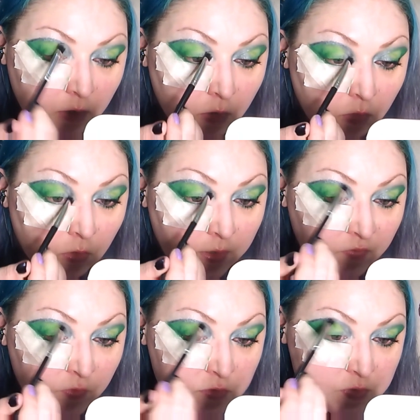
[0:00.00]
or if
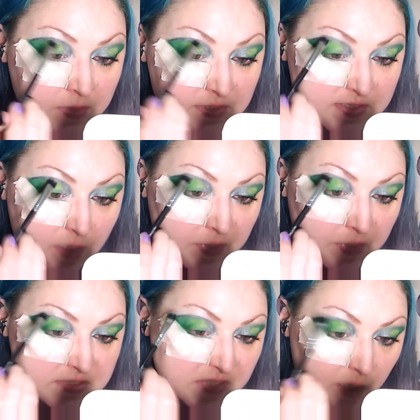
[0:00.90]
you're doing this step
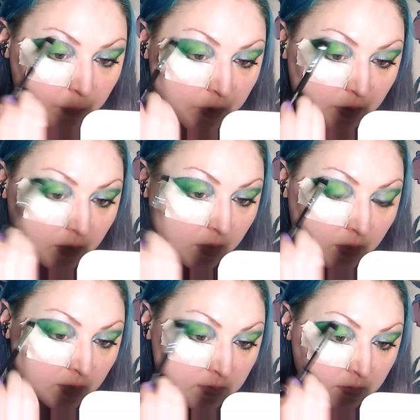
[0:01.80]
by step,
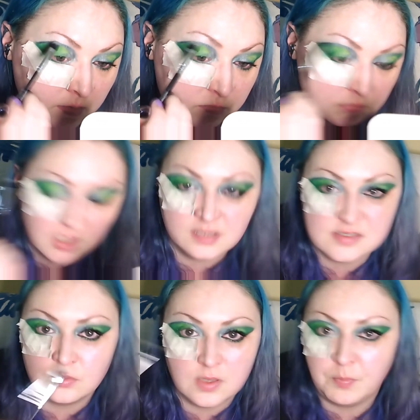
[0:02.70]
and
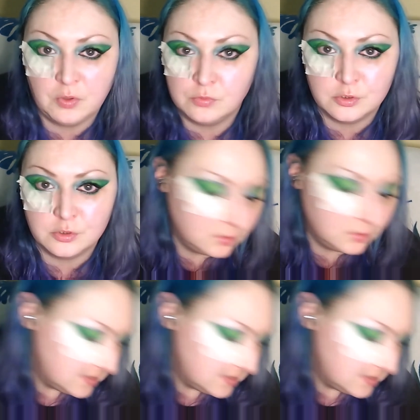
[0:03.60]
until they both look the